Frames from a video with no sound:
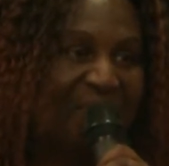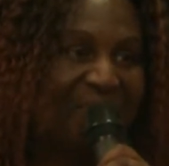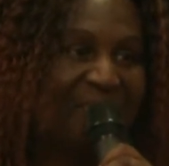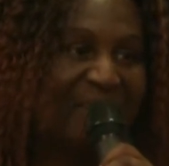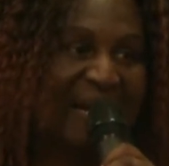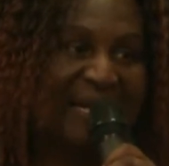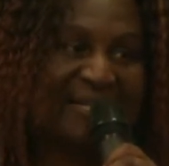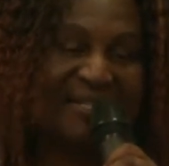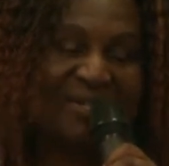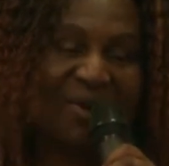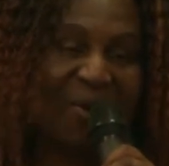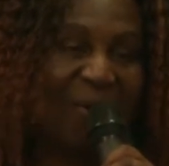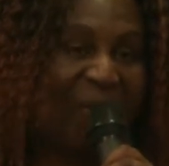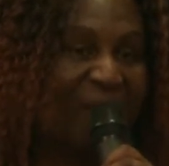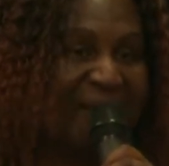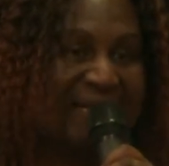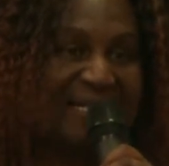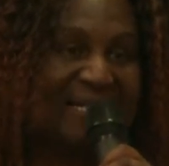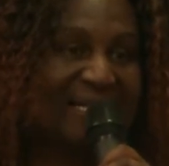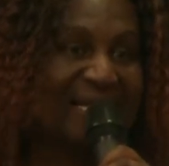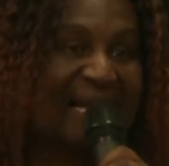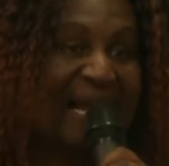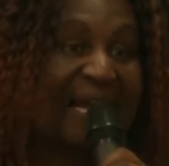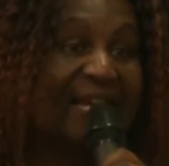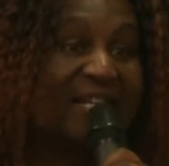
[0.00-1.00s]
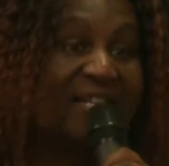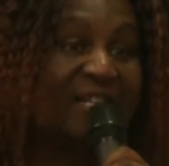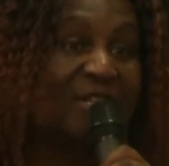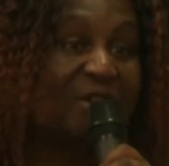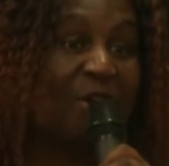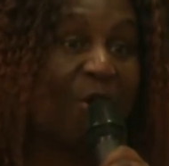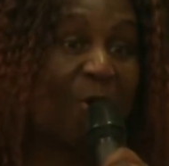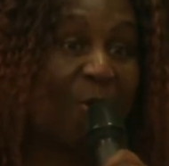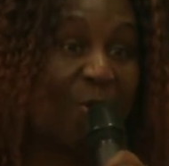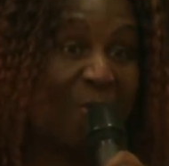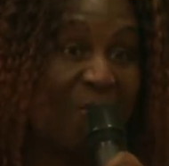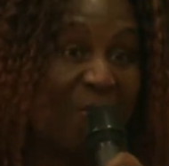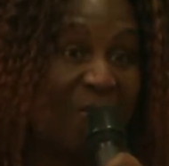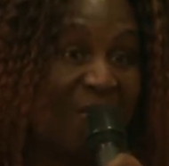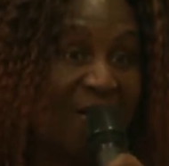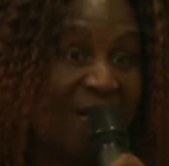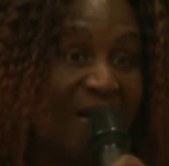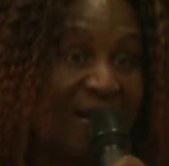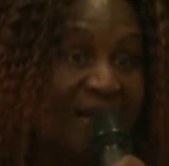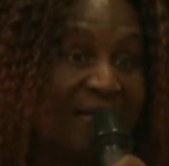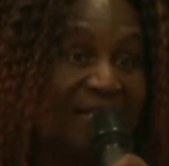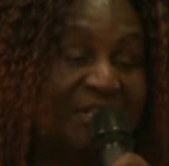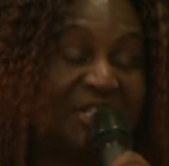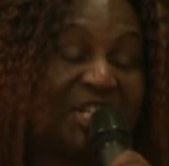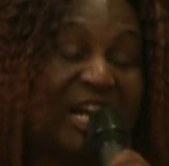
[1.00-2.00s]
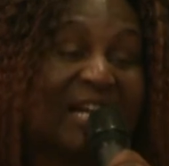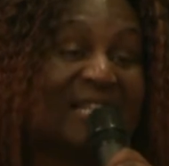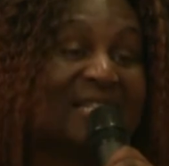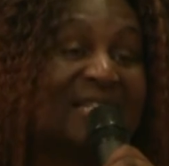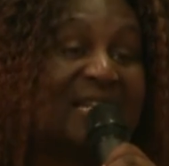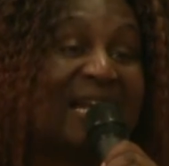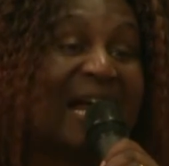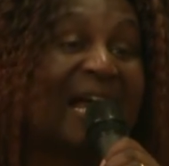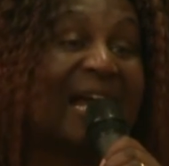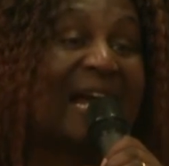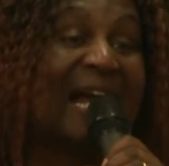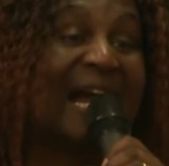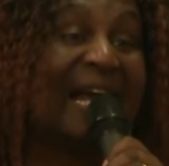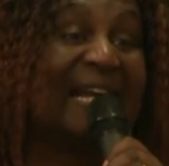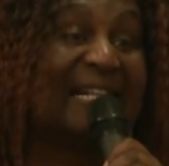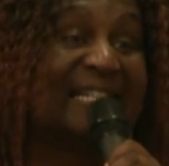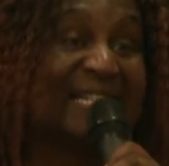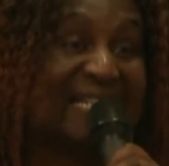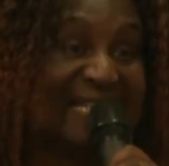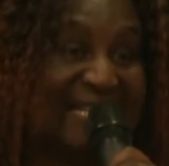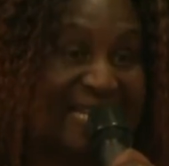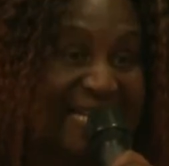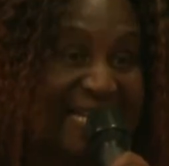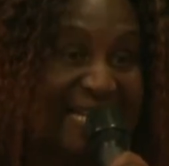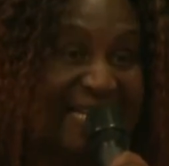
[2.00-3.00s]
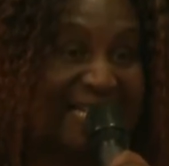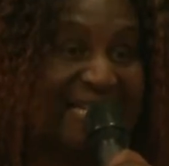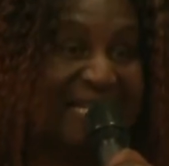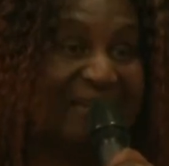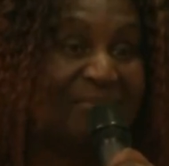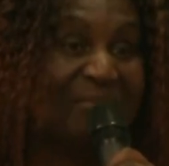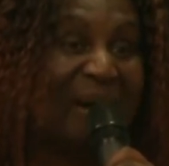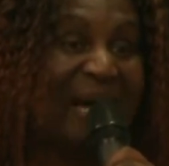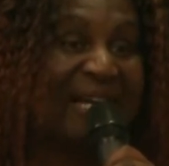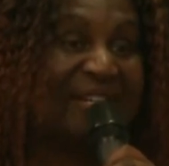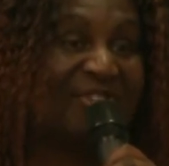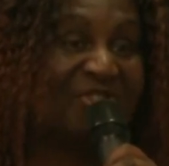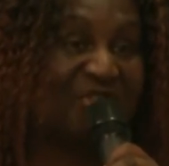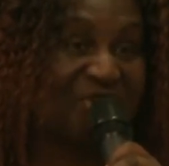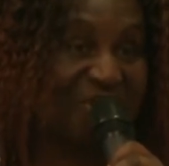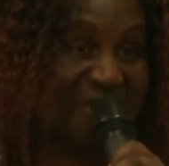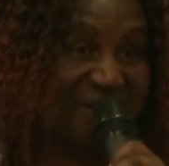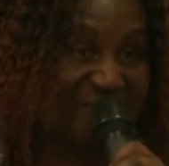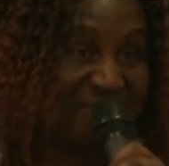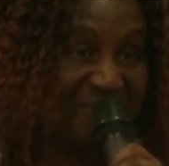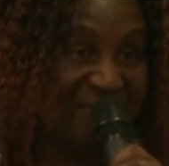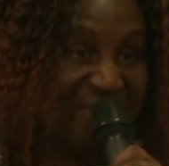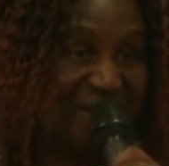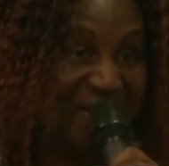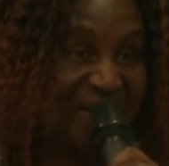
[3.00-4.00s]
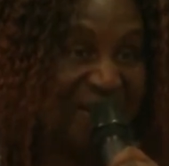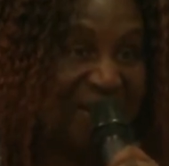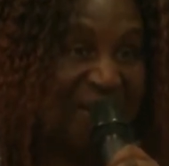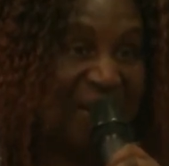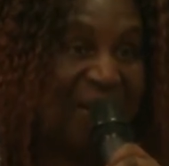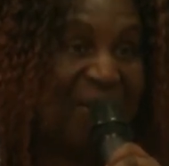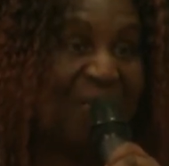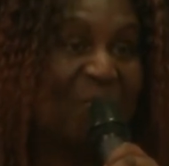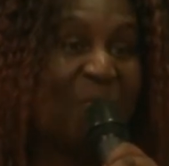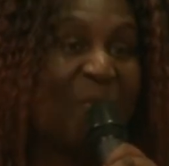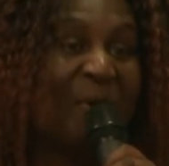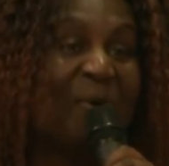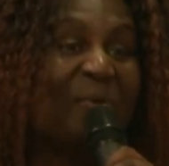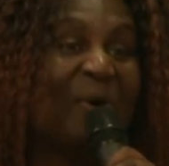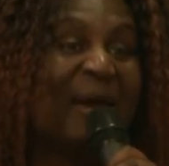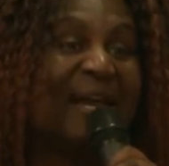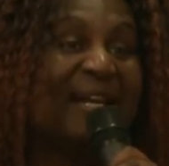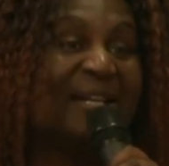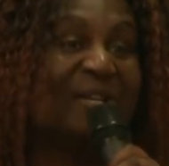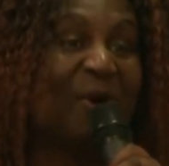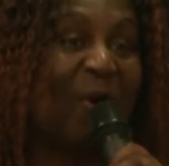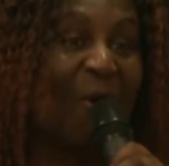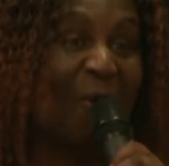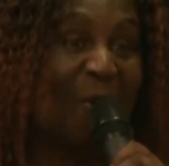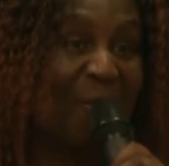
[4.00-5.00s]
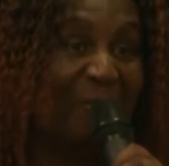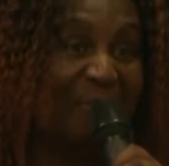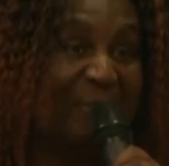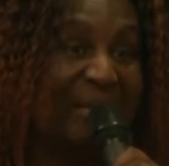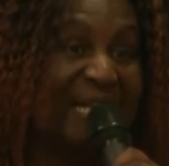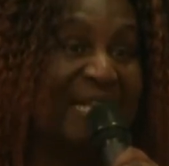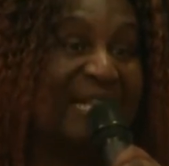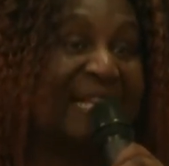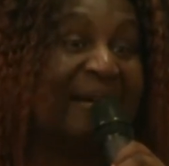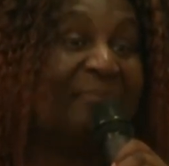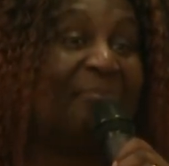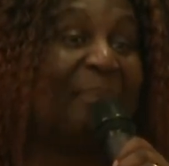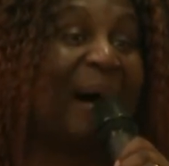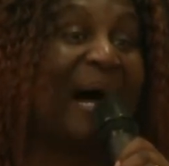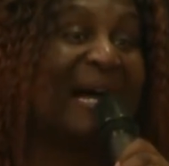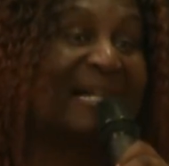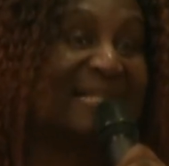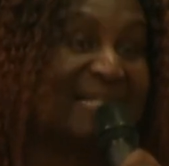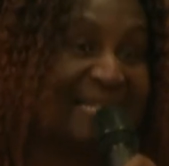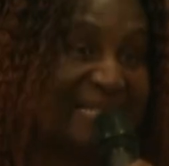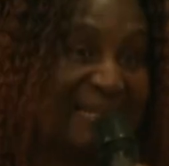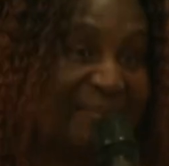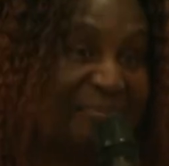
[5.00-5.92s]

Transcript: But God said no. Just like I had seen it in my dream. We went home in the bus.